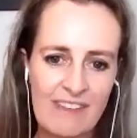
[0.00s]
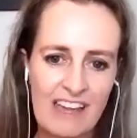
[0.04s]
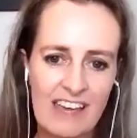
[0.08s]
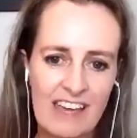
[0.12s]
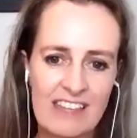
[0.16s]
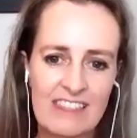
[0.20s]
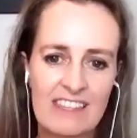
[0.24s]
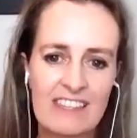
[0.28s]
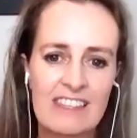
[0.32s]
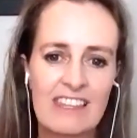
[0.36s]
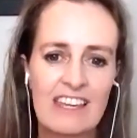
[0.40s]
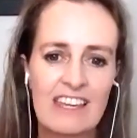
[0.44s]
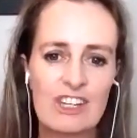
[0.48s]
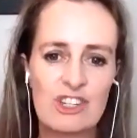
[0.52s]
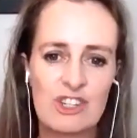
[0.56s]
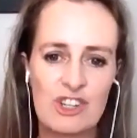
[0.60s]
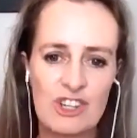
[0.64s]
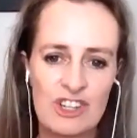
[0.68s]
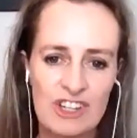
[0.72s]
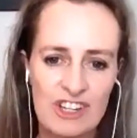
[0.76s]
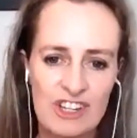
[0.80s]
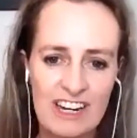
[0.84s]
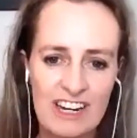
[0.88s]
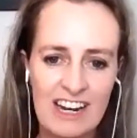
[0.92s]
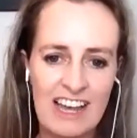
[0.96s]
And then they
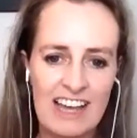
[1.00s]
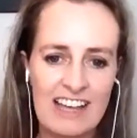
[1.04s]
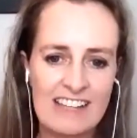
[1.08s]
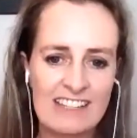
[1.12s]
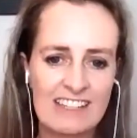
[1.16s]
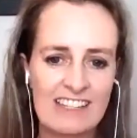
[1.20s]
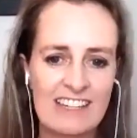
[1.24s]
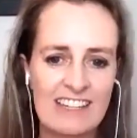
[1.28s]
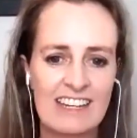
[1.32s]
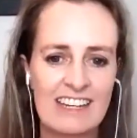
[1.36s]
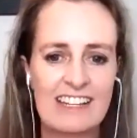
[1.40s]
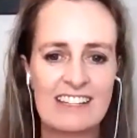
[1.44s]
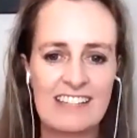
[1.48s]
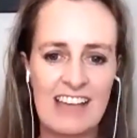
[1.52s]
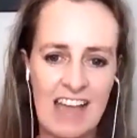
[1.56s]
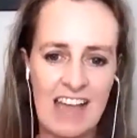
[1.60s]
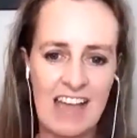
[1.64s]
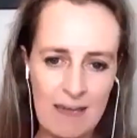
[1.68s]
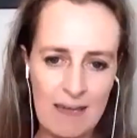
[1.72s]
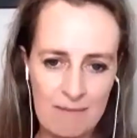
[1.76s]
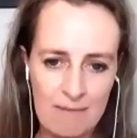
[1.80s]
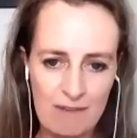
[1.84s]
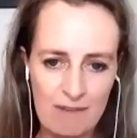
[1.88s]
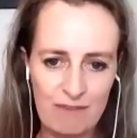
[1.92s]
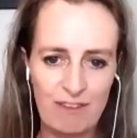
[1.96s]
internalize it as
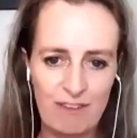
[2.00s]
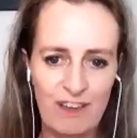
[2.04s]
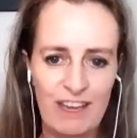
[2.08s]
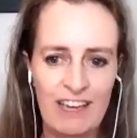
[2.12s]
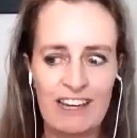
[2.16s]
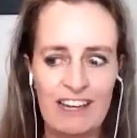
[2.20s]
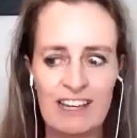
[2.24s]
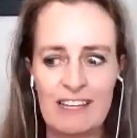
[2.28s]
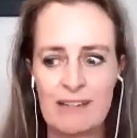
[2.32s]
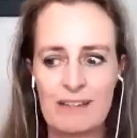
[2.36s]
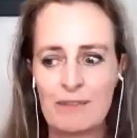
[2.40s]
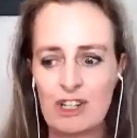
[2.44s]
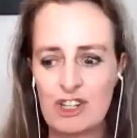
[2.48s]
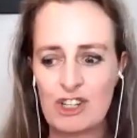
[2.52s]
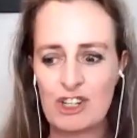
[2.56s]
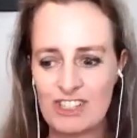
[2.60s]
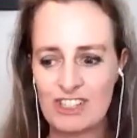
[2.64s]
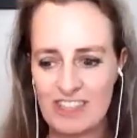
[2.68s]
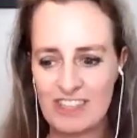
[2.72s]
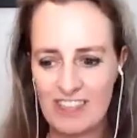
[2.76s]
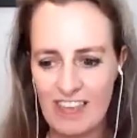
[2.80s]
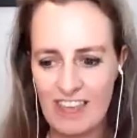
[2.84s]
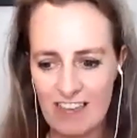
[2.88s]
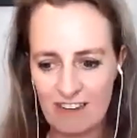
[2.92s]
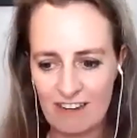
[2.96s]
I'm a failure
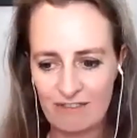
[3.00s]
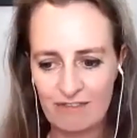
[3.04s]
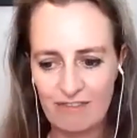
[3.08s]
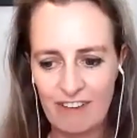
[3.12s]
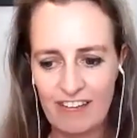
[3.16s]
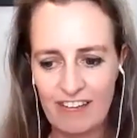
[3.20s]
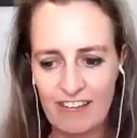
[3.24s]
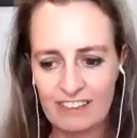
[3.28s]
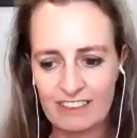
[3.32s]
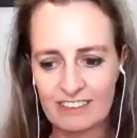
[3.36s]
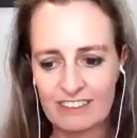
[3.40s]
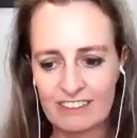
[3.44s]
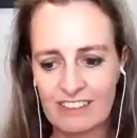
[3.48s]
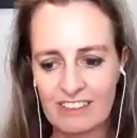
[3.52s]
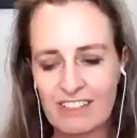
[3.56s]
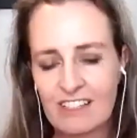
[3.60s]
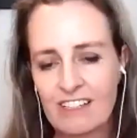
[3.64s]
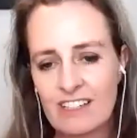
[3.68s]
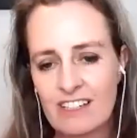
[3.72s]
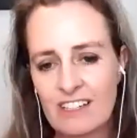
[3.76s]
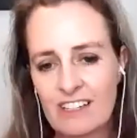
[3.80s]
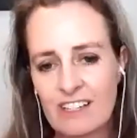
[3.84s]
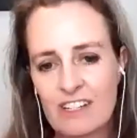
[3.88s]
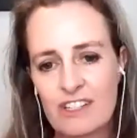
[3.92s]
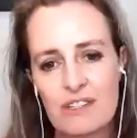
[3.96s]
because that failed.
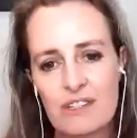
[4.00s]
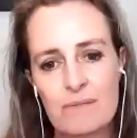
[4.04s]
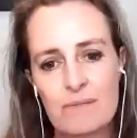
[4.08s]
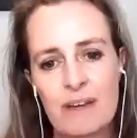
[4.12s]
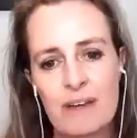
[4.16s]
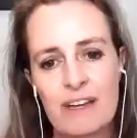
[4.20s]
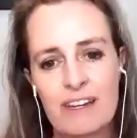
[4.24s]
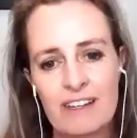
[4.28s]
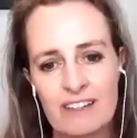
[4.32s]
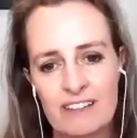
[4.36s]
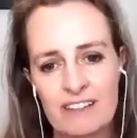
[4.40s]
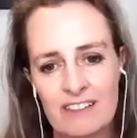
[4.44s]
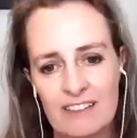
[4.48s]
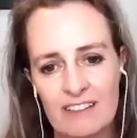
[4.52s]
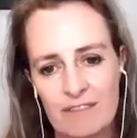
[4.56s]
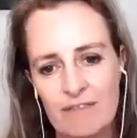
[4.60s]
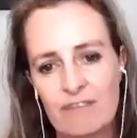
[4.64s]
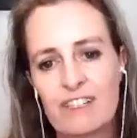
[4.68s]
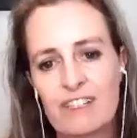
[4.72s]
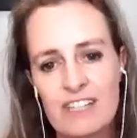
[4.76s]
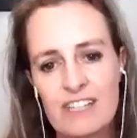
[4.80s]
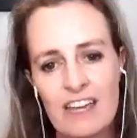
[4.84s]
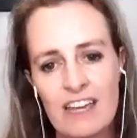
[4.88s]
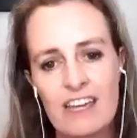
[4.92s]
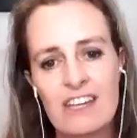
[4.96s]
So my
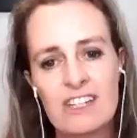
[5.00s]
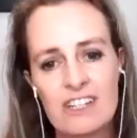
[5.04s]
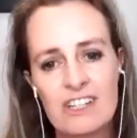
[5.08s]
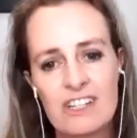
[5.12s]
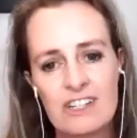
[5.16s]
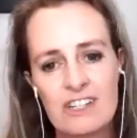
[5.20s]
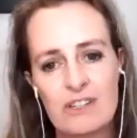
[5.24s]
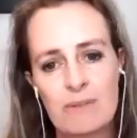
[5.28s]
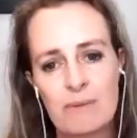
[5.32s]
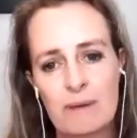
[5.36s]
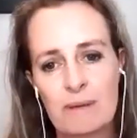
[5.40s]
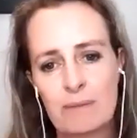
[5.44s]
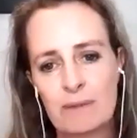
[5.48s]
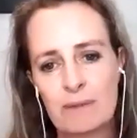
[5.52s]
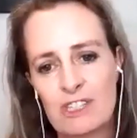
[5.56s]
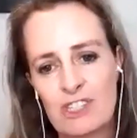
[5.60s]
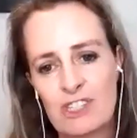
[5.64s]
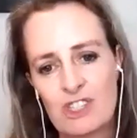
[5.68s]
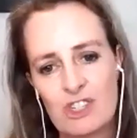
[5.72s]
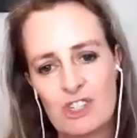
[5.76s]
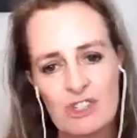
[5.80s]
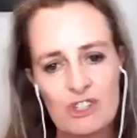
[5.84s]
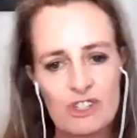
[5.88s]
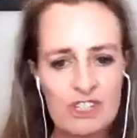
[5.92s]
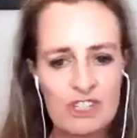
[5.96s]
invitation to people
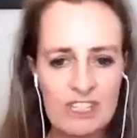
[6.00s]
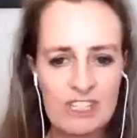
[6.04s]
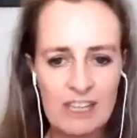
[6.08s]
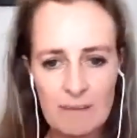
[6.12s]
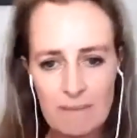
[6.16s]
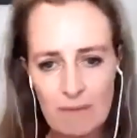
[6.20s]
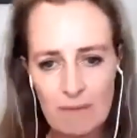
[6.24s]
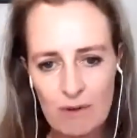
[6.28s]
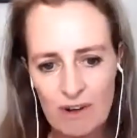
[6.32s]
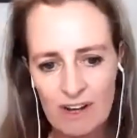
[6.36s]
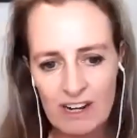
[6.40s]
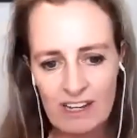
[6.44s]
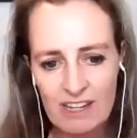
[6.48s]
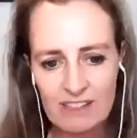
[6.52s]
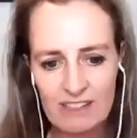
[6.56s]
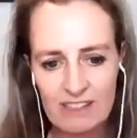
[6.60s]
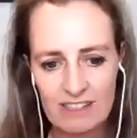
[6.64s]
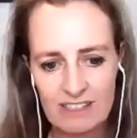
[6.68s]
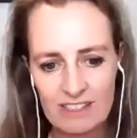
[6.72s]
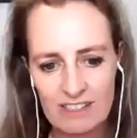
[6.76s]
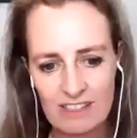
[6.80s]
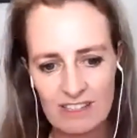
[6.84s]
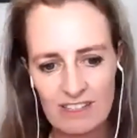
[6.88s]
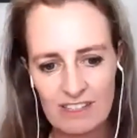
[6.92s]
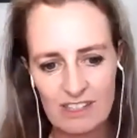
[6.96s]
is to separate
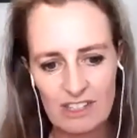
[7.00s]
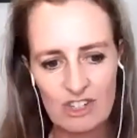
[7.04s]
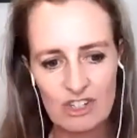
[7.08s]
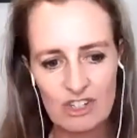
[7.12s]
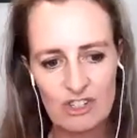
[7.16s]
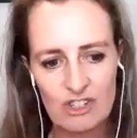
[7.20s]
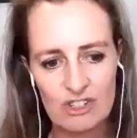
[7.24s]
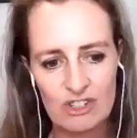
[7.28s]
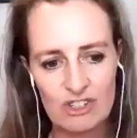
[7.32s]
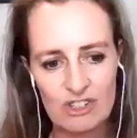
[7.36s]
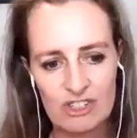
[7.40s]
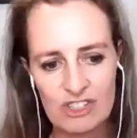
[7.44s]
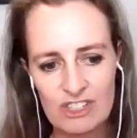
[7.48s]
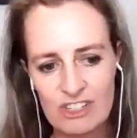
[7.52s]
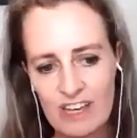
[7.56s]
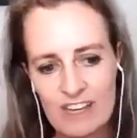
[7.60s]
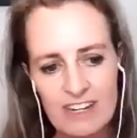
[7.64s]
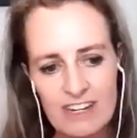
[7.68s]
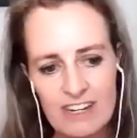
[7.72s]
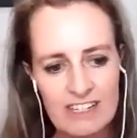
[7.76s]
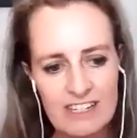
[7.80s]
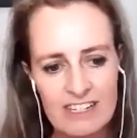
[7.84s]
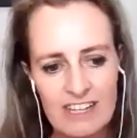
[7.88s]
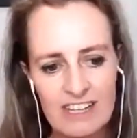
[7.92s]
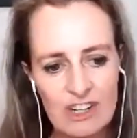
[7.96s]
the two, to
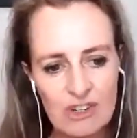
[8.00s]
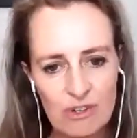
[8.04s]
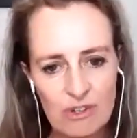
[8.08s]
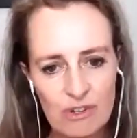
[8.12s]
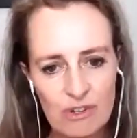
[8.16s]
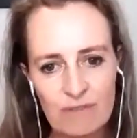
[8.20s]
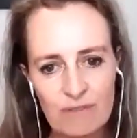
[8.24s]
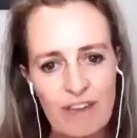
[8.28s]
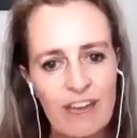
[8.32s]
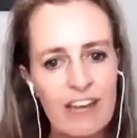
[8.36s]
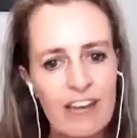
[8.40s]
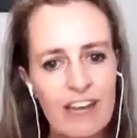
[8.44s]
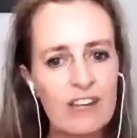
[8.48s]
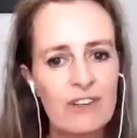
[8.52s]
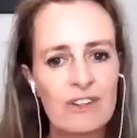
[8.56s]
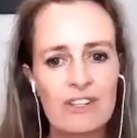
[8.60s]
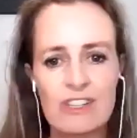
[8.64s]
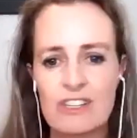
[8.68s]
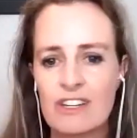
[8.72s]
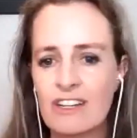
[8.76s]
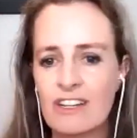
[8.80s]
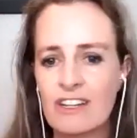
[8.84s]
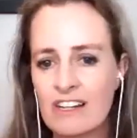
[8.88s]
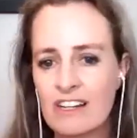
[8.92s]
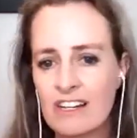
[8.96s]
understand your value
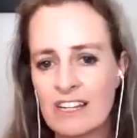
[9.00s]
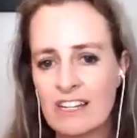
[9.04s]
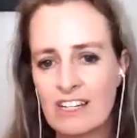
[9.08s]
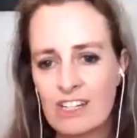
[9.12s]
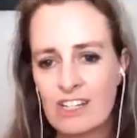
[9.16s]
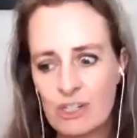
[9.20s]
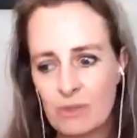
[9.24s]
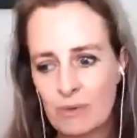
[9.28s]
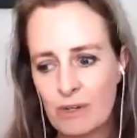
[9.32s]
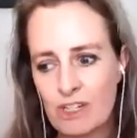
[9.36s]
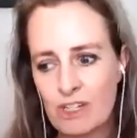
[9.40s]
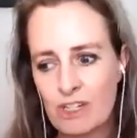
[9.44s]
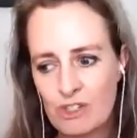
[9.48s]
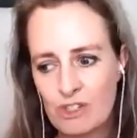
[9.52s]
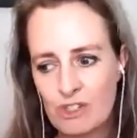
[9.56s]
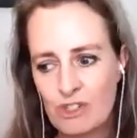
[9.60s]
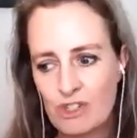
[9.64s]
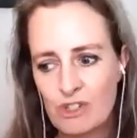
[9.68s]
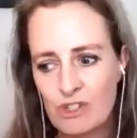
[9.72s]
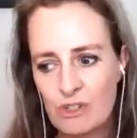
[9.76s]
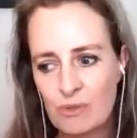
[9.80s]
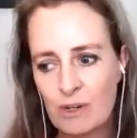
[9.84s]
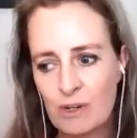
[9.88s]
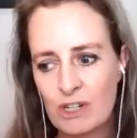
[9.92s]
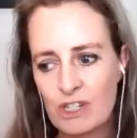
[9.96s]
is not linked to what you
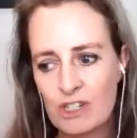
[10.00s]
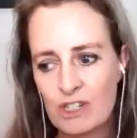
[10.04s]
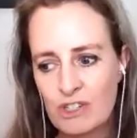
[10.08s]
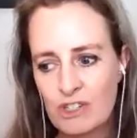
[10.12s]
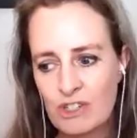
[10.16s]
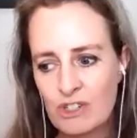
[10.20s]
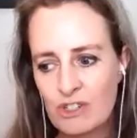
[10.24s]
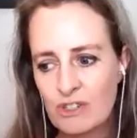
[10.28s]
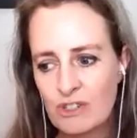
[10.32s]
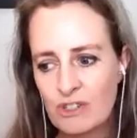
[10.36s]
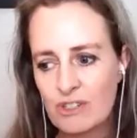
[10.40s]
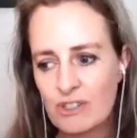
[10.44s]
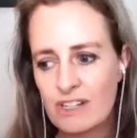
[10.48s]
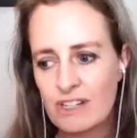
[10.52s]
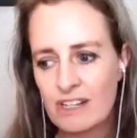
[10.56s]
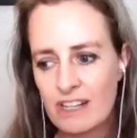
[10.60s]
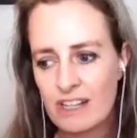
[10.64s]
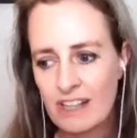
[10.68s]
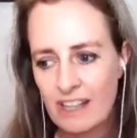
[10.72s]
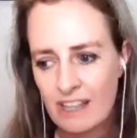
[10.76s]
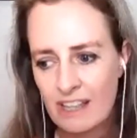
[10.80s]
do. What you do